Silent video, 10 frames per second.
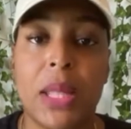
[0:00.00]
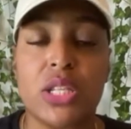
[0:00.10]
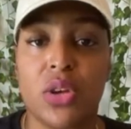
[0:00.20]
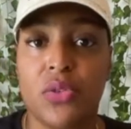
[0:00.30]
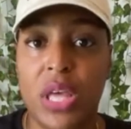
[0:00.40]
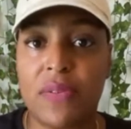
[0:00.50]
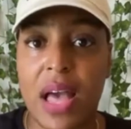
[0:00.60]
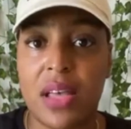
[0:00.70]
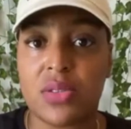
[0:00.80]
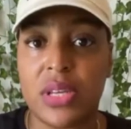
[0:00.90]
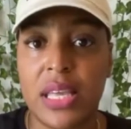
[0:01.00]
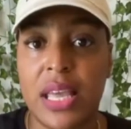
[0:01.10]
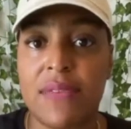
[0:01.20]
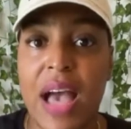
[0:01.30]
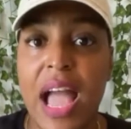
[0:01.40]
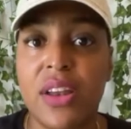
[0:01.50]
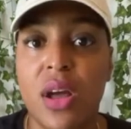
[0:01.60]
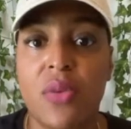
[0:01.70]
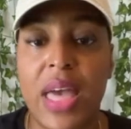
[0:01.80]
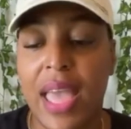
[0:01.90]
So again, if I
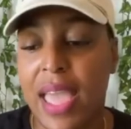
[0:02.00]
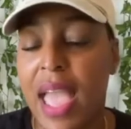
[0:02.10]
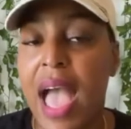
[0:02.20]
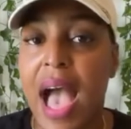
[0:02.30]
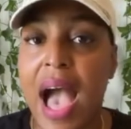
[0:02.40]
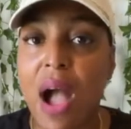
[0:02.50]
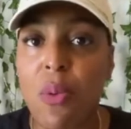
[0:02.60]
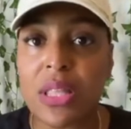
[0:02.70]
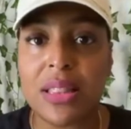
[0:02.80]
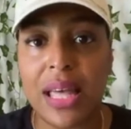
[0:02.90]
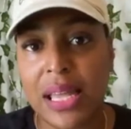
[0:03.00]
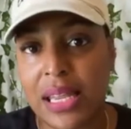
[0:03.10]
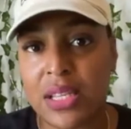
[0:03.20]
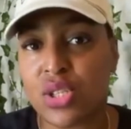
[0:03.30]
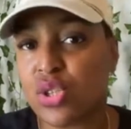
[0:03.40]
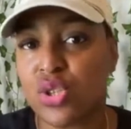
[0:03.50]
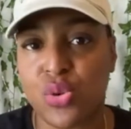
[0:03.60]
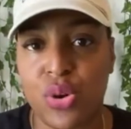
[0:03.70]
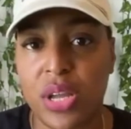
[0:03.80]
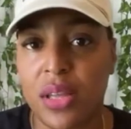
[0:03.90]
know that, hey, I want the ladies to
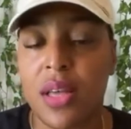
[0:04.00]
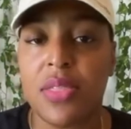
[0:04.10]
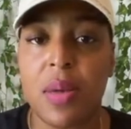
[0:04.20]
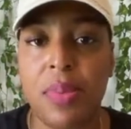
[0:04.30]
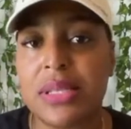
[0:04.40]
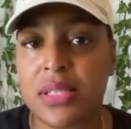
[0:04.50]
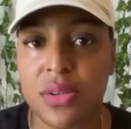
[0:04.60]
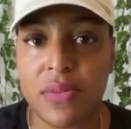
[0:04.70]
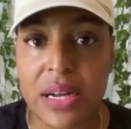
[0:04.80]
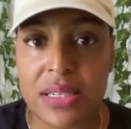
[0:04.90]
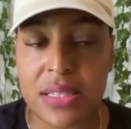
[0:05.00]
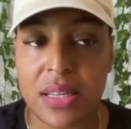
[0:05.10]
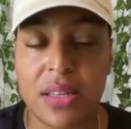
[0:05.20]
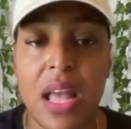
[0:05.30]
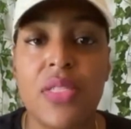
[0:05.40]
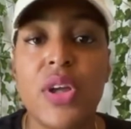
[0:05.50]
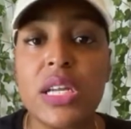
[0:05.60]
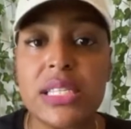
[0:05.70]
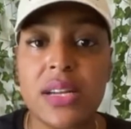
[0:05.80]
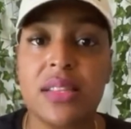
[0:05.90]
join the business university,
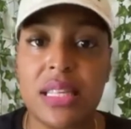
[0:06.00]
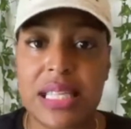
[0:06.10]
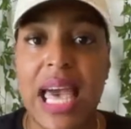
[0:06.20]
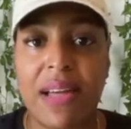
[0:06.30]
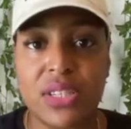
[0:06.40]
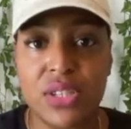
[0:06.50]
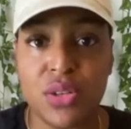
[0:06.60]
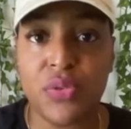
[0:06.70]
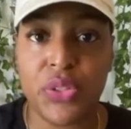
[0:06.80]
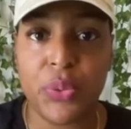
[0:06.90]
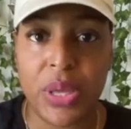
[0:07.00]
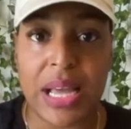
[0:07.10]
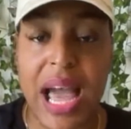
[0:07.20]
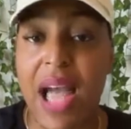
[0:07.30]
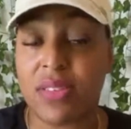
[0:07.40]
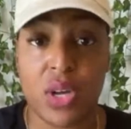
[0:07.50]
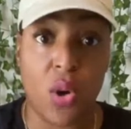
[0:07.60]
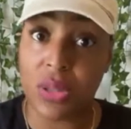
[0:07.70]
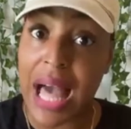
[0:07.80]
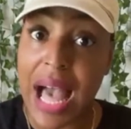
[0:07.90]
there are certain things I have to do for the week. I have to
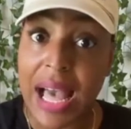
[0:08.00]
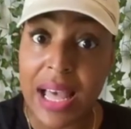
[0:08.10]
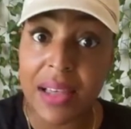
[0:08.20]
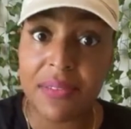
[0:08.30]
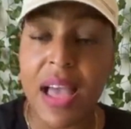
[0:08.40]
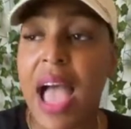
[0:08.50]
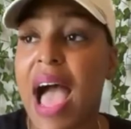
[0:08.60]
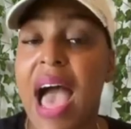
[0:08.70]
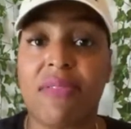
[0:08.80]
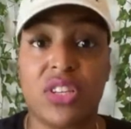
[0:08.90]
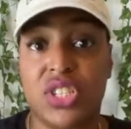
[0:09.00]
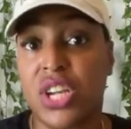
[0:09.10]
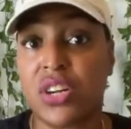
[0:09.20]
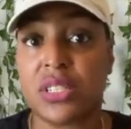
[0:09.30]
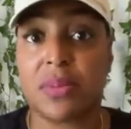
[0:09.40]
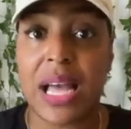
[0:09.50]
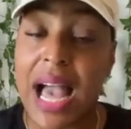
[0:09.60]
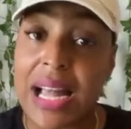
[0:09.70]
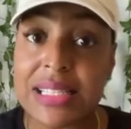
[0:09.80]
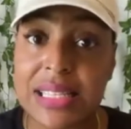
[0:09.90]
go live. I have to share some
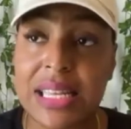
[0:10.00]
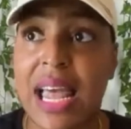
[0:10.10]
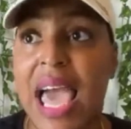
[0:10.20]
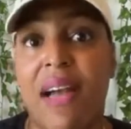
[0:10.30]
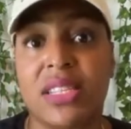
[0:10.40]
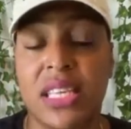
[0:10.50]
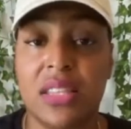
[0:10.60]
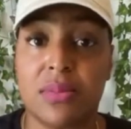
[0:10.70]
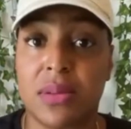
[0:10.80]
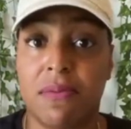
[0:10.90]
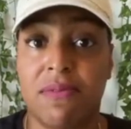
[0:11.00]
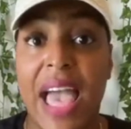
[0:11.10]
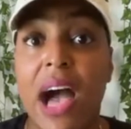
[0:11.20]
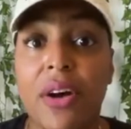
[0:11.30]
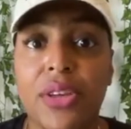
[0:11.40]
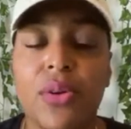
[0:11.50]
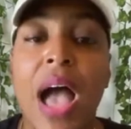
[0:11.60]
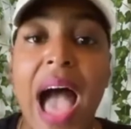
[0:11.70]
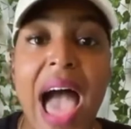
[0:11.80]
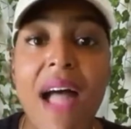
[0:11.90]
content. I have to give them some value.
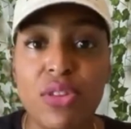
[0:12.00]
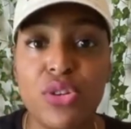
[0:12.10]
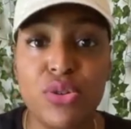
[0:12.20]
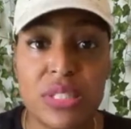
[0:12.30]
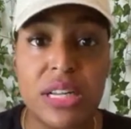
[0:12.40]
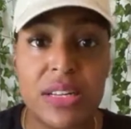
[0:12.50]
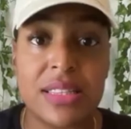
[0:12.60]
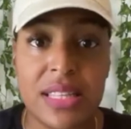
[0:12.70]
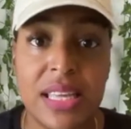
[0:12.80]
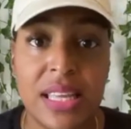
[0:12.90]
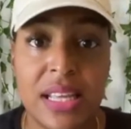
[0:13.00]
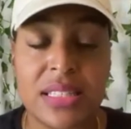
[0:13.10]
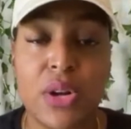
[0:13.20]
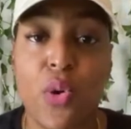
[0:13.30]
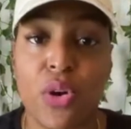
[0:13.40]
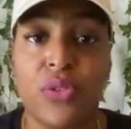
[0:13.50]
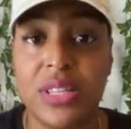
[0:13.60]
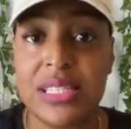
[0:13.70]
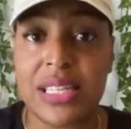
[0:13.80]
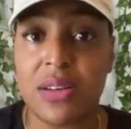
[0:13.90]
I have to do certain things in order for
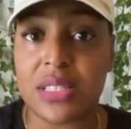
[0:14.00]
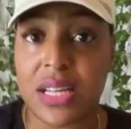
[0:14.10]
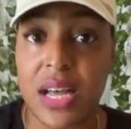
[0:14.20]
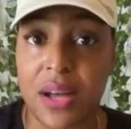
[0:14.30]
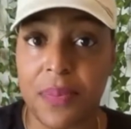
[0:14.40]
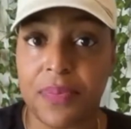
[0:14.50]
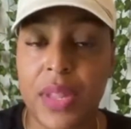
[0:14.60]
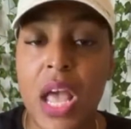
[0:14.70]
these sales to come.